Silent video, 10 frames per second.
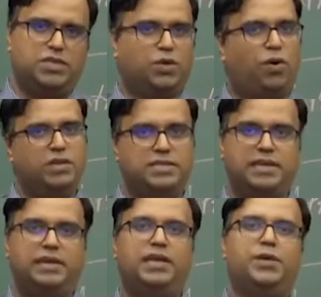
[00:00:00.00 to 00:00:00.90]
So,
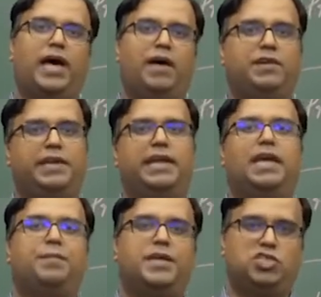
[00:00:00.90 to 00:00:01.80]
constantly you have a
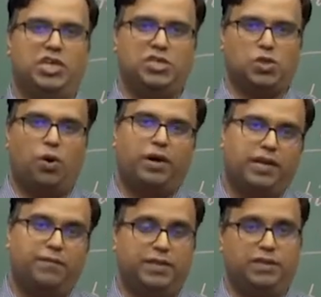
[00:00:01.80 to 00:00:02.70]
dynamic change
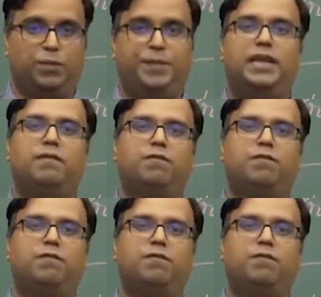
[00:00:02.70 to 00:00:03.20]
occurring within your B